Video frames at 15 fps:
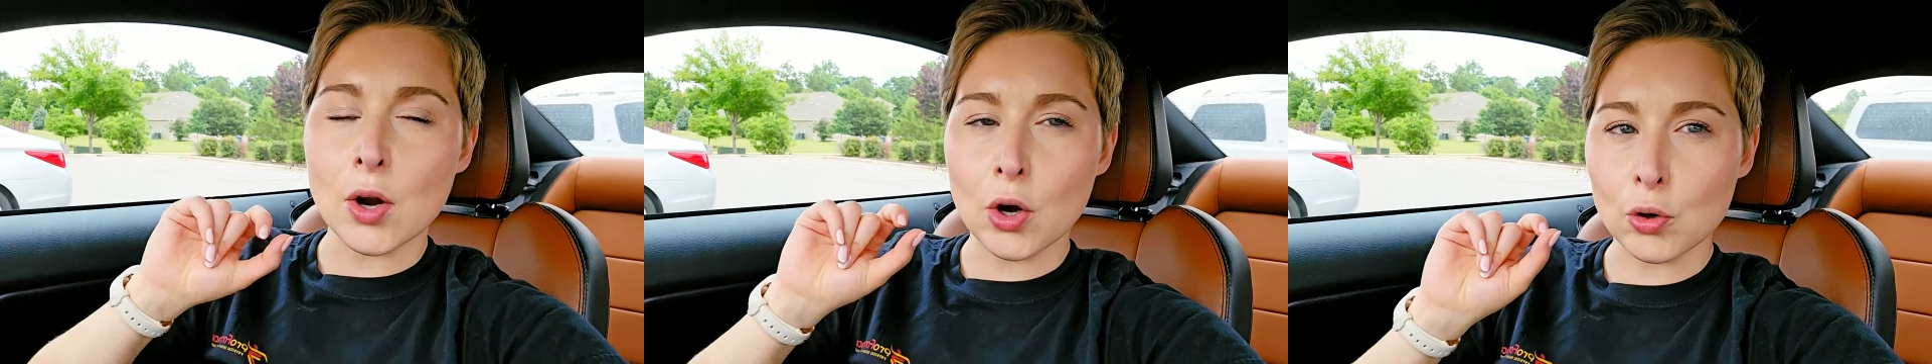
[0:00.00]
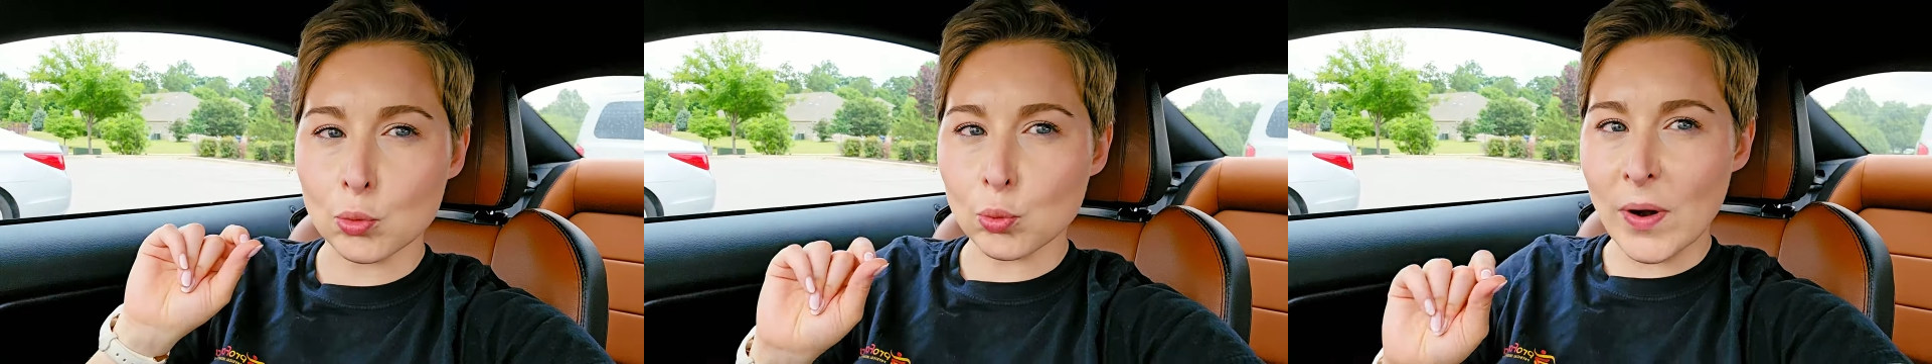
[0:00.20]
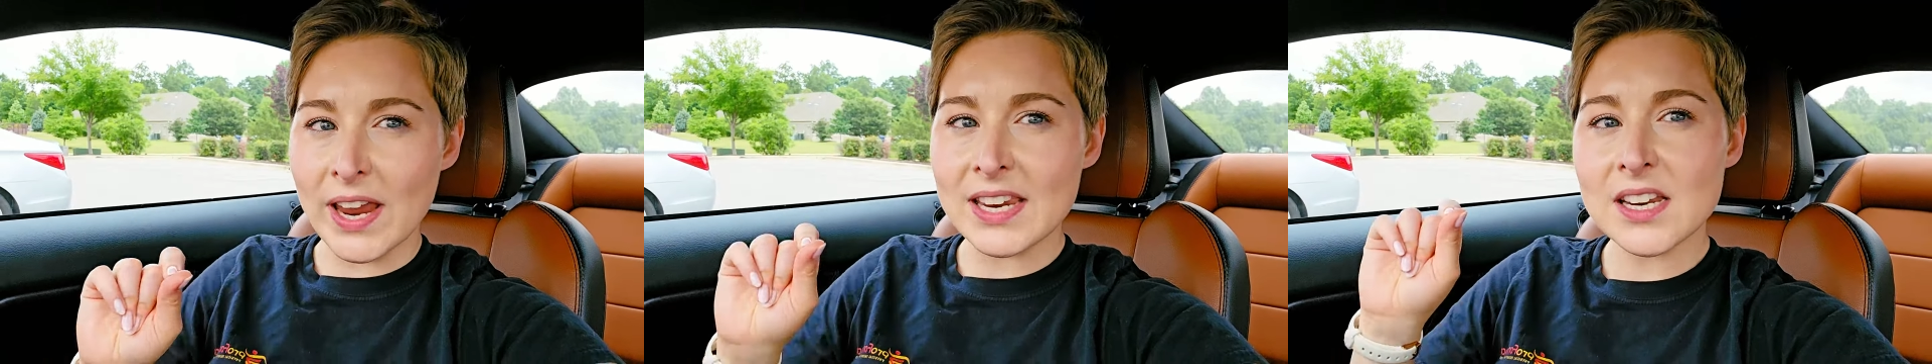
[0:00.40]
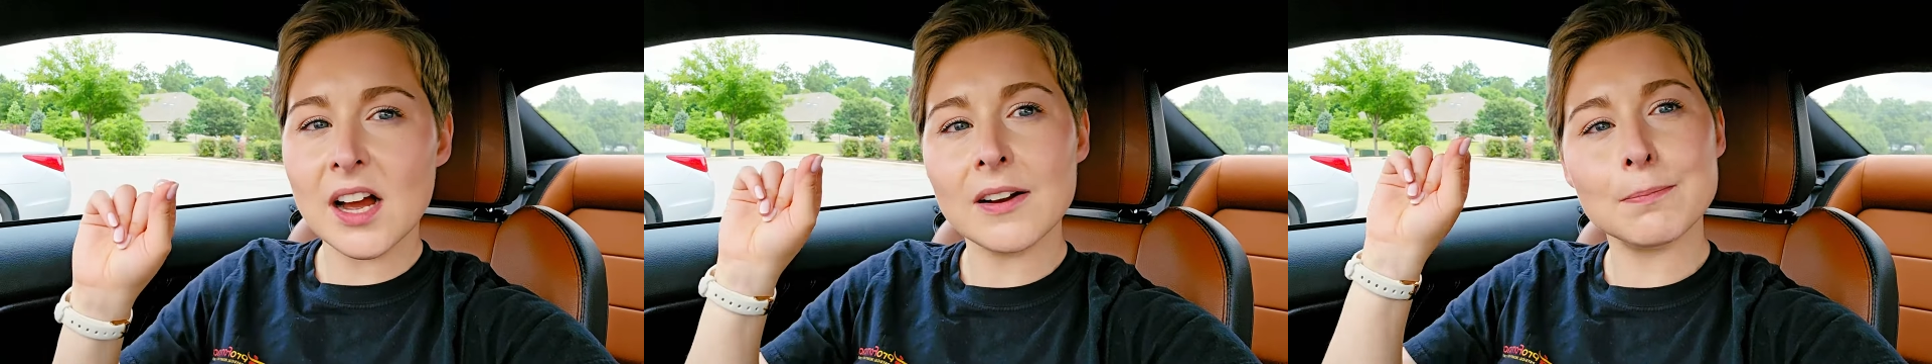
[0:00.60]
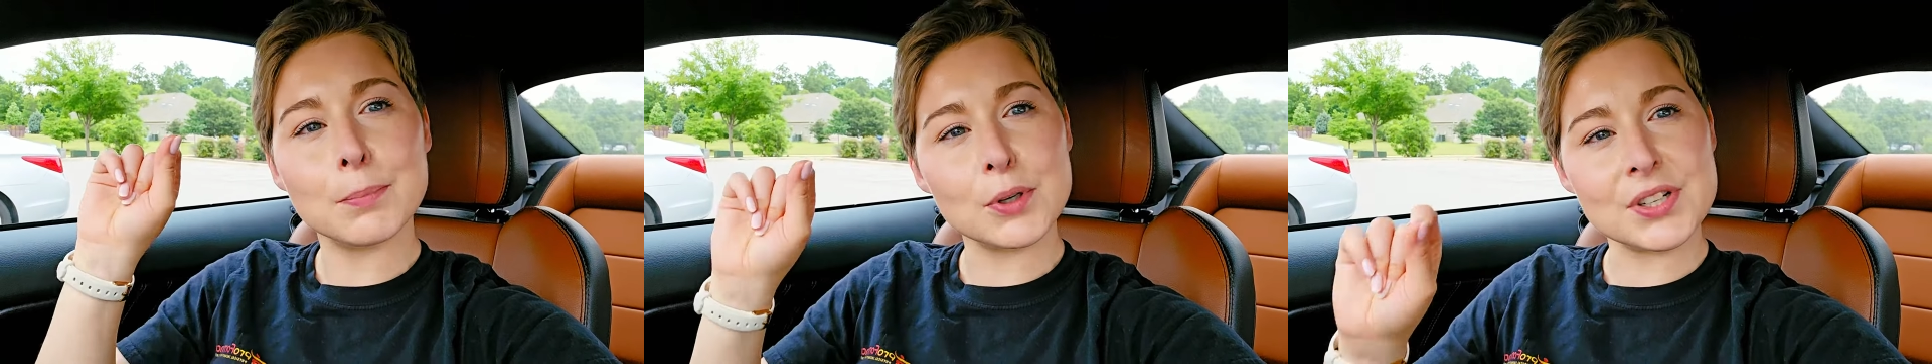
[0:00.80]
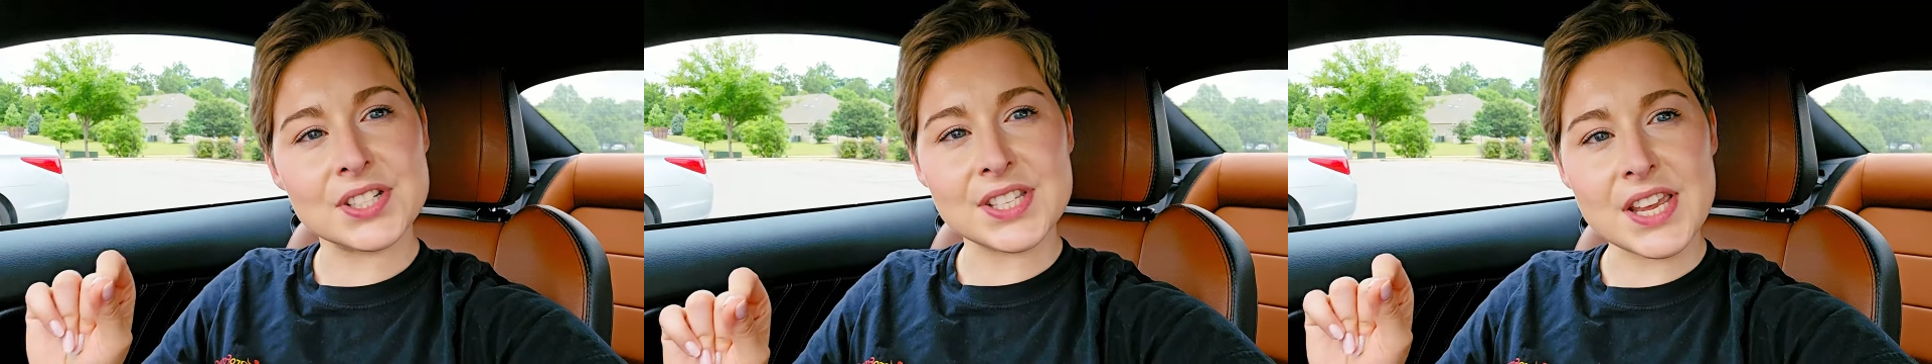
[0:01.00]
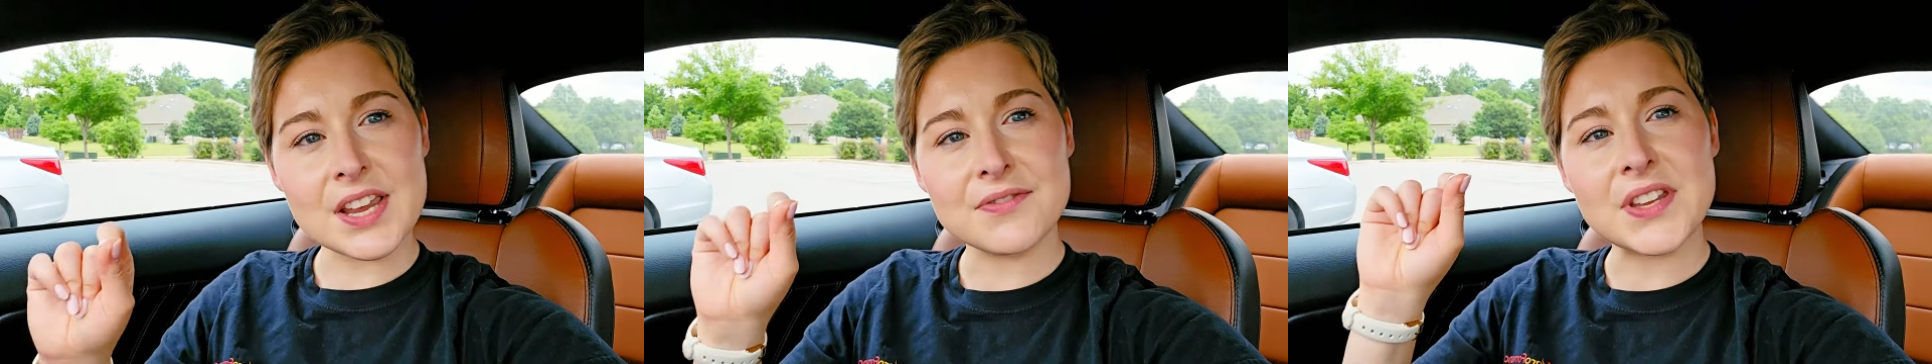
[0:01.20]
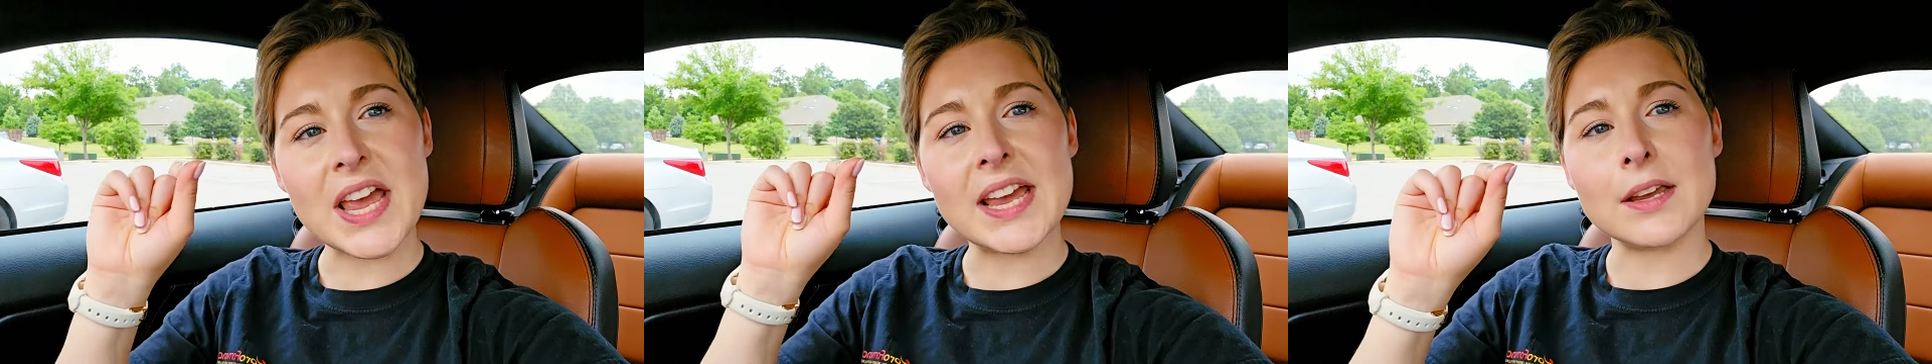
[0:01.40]
or rate of
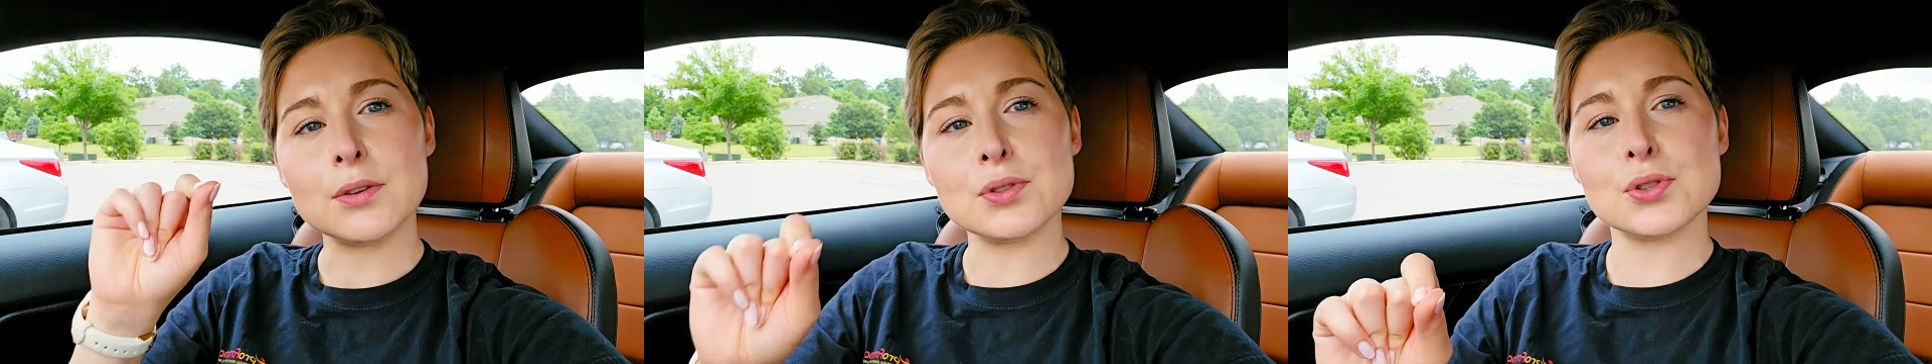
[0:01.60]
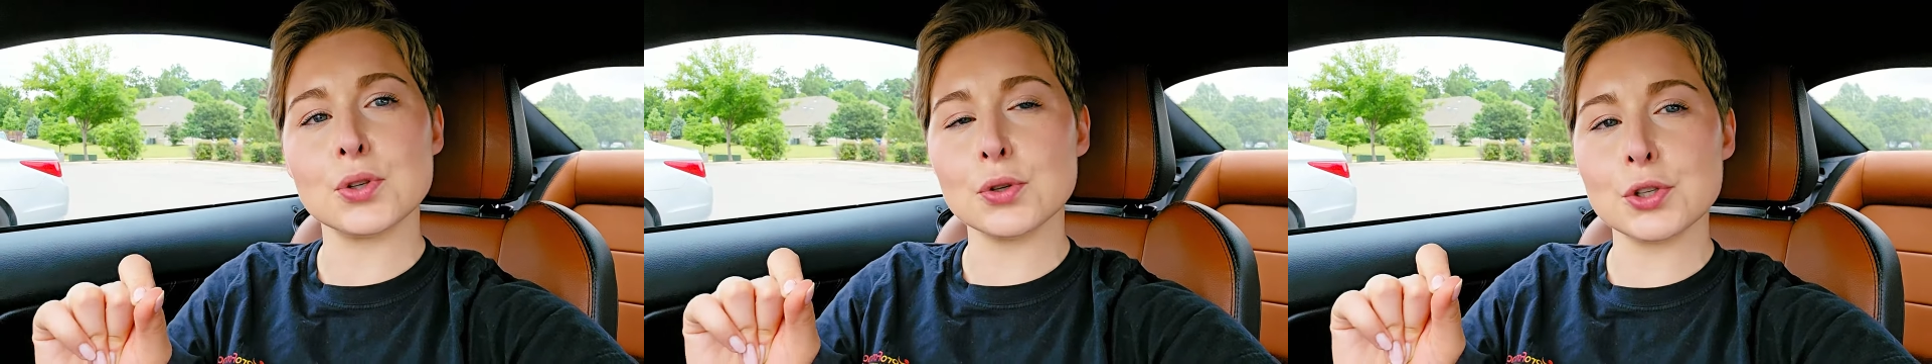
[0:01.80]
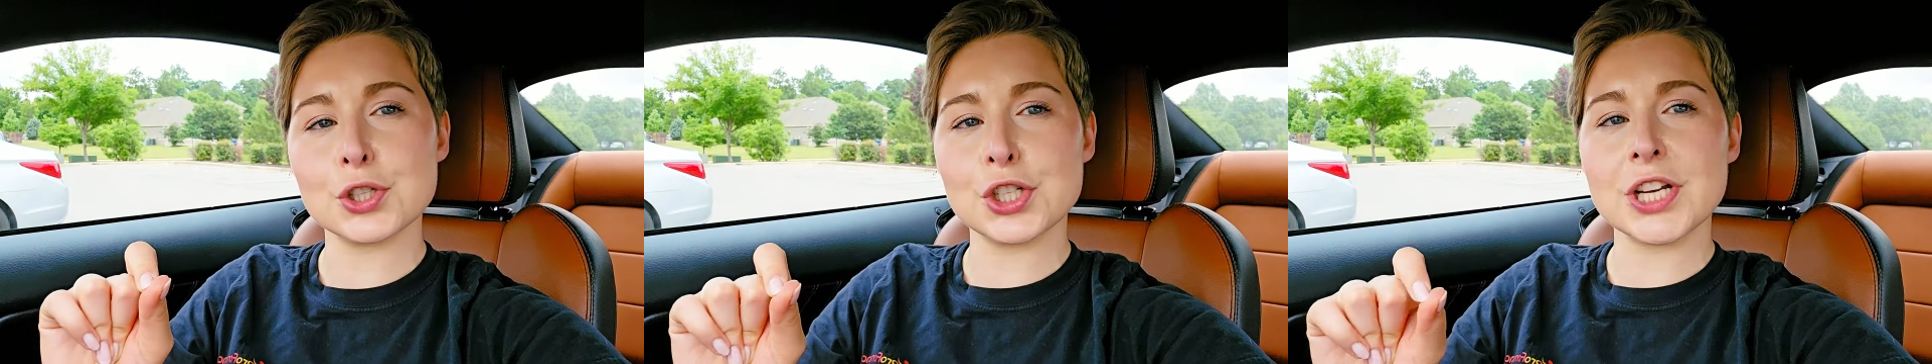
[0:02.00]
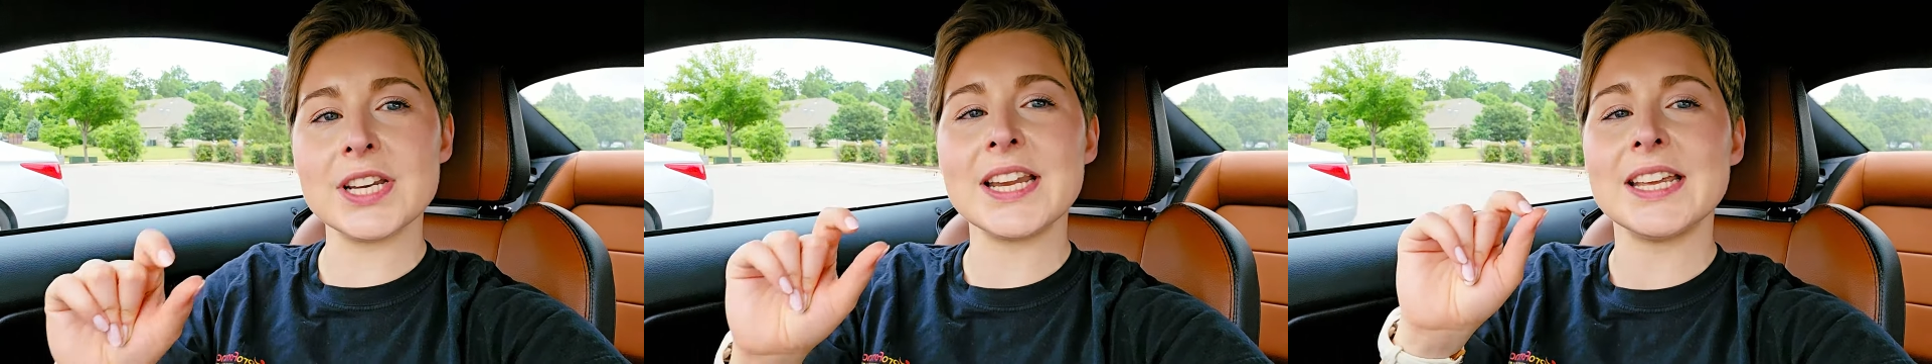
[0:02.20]
perceived exertion,